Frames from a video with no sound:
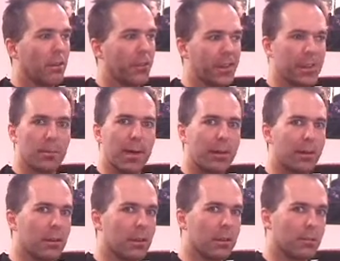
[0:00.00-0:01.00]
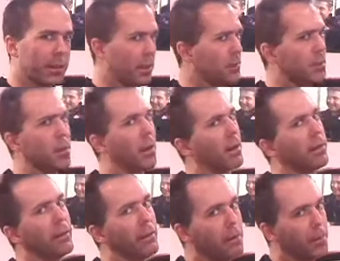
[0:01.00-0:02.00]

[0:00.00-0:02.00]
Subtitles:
Think about it all, but not too hard.